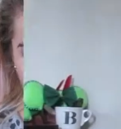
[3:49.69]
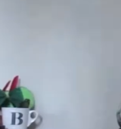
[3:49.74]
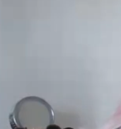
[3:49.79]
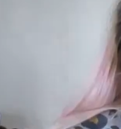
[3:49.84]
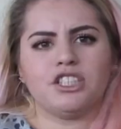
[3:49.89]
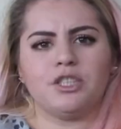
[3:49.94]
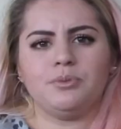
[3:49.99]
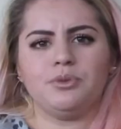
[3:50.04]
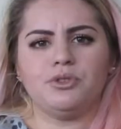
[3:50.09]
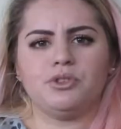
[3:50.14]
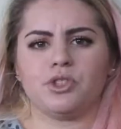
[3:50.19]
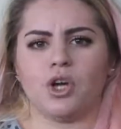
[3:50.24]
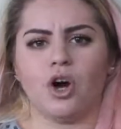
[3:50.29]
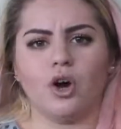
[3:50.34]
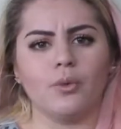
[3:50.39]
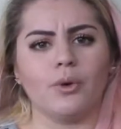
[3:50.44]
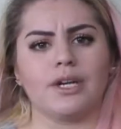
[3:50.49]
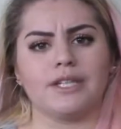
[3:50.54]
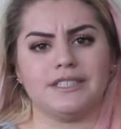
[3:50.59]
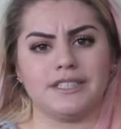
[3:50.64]
Dry shampoos
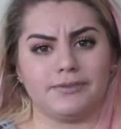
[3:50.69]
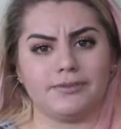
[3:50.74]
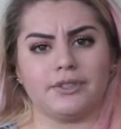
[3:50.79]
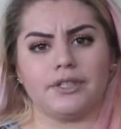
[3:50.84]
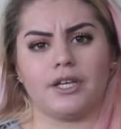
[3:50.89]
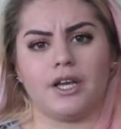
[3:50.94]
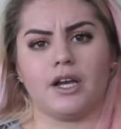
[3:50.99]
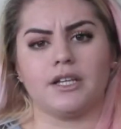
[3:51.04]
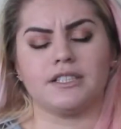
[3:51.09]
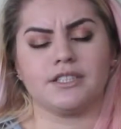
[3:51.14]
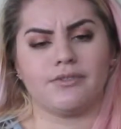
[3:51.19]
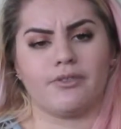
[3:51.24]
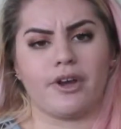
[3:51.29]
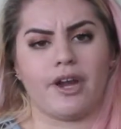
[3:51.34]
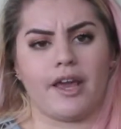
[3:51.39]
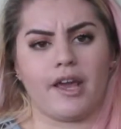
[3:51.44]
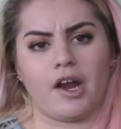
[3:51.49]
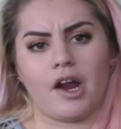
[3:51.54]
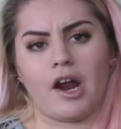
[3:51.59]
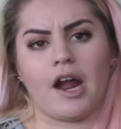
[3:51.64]
all work differently on
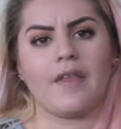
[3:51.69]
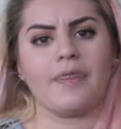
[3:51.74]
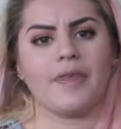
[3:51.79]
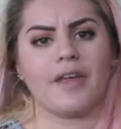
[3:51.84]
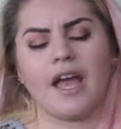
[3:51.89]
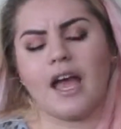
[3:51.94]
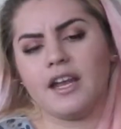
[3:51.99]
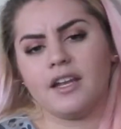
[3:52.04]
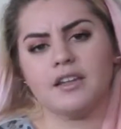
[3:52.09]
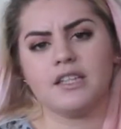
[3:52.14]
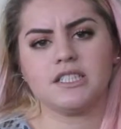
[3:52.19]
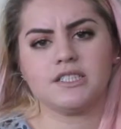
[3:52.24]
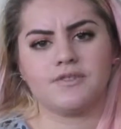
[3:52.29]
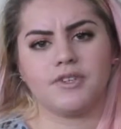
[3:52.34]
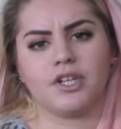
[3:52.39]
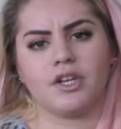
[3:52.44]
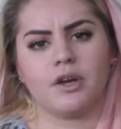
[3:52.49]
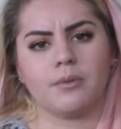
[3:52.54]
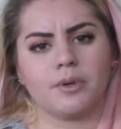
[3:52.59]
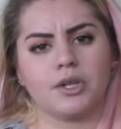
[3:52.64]
different hair. At the end of this
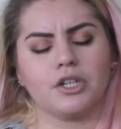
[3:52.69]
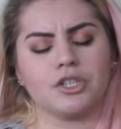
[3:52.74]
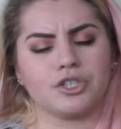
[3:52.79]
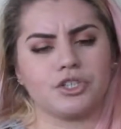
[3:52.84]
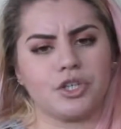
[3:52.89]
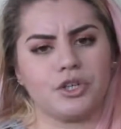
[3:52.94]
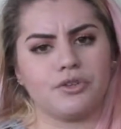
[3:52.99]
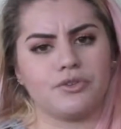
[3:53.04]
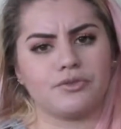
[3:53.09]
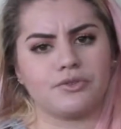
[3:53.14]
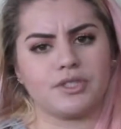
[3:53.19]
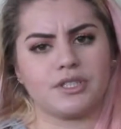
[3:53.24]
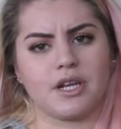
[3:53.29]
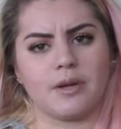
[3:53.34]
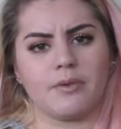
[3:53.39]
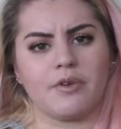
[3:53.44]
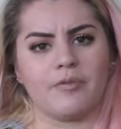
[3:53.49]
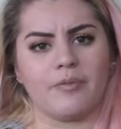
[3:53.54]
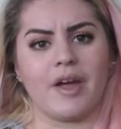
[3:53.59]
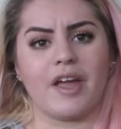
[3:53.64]
video, I'm going to show you
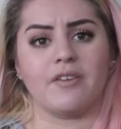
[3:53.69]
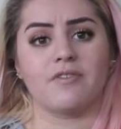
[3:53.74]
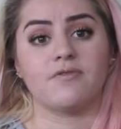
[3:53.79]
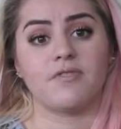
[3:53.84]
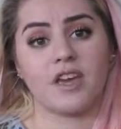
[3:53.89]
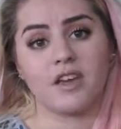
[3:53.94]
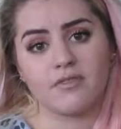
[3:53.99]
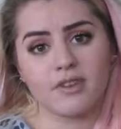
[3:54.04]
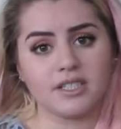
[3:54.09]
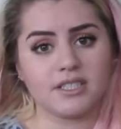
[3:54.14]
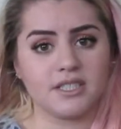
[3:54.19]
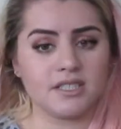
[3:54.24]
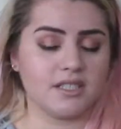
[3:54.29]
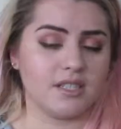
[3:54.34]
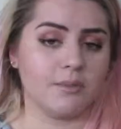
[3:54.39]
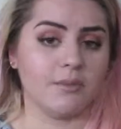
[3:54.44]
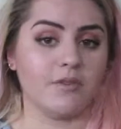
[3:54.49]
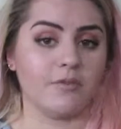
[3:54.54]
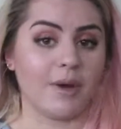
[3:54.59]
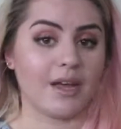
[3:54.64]
some of my favorites and
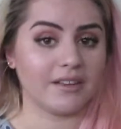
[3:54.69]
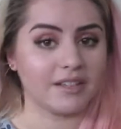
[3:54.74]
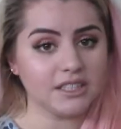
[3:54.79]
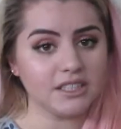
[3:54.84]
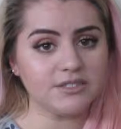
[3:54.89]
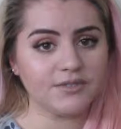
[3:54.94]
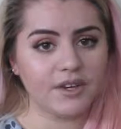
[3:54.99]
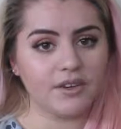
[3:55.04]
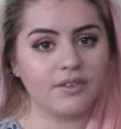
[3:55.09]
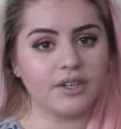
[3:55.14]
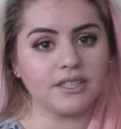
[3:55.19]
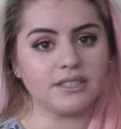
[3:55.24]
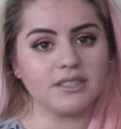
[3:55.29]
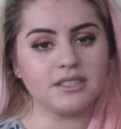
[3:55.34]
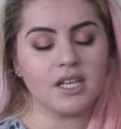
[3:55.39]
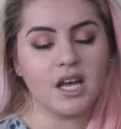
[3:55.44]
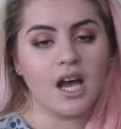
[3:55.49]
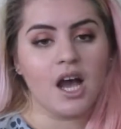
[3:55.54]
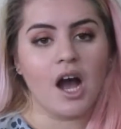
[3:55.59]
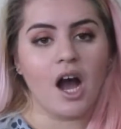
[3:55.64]
some of my least
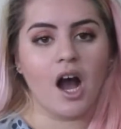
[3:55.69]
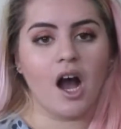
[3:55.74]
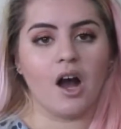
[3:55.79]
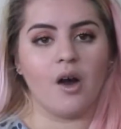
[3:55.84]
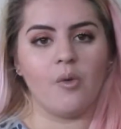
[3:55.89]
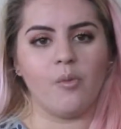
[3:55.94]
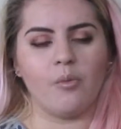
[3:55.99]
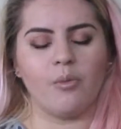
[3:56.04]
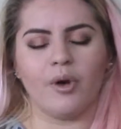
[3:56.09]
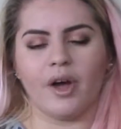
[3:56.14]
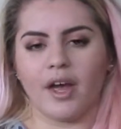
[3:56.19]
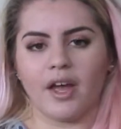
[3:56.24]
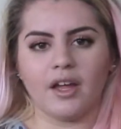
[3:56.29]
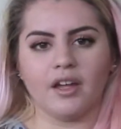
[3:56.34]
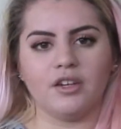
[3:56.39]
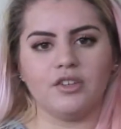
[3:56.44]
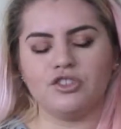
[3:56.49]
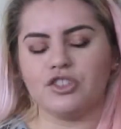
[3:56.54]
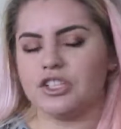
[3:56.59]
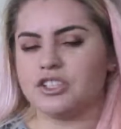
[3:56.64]
favorites,
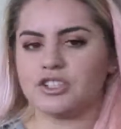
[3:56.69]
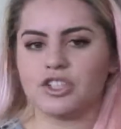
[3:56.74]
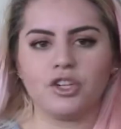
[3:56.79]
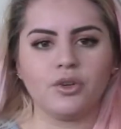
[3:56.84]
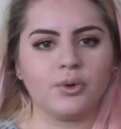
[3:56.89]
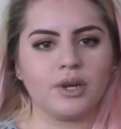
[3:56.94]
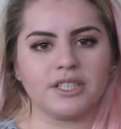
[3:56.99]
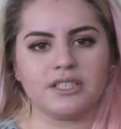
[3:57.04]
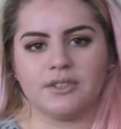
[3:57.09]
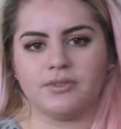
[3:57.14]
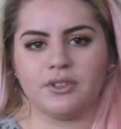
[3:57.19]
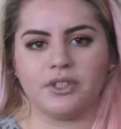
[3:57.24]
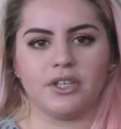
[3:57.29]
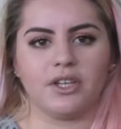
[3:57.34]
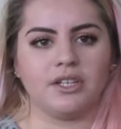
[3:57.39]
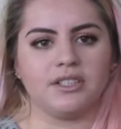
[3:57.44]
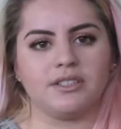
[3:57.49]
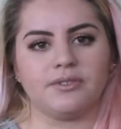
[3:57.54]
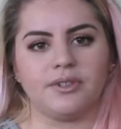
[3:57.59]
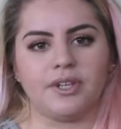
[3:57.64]
but it's going to work
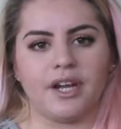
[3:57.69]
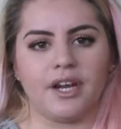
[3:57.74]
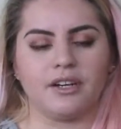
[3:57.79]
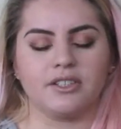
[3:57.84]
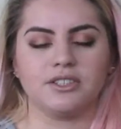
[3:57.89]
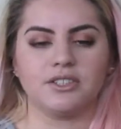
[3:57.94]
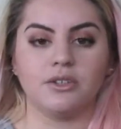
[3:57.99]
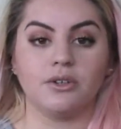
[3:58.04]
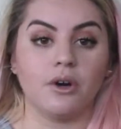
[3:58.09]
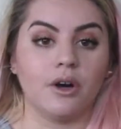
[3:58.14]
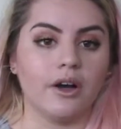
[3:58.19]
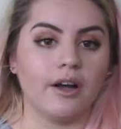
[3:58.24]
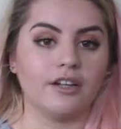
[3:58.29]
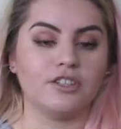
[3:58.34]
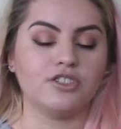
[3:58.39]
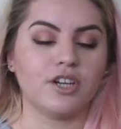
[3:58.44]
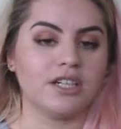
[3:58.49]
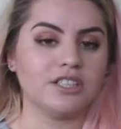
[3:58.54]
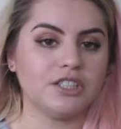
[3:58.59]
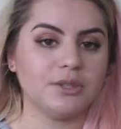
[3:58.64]
differently on different hair. So a
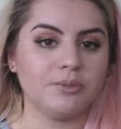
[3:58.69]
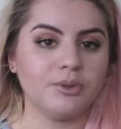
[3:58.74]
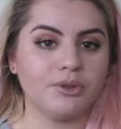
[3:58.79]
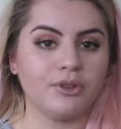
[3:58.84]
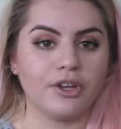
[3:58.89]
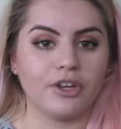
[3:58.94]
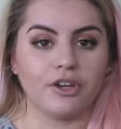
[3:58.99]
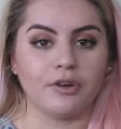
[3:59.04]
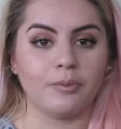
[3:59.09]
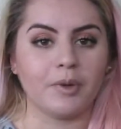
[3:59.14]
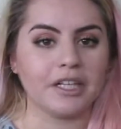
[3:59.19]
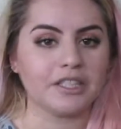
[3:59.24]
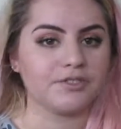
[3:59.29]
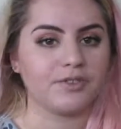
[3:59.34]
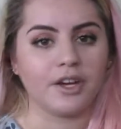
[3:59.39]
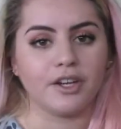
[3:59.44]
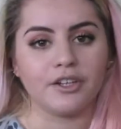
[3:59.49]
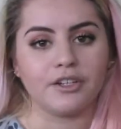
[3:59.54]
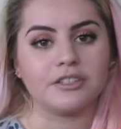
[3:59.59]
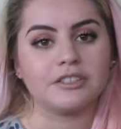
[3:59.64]
dry shampoo that your best
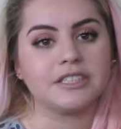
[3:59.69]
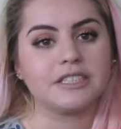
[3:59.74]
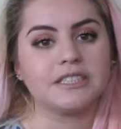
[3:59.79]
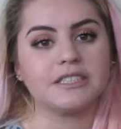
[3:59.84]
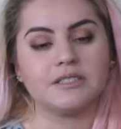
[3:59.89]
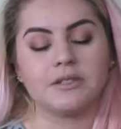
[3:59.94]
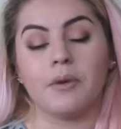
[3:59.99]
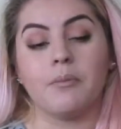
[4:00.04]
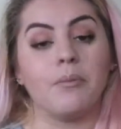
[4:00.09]
friend uses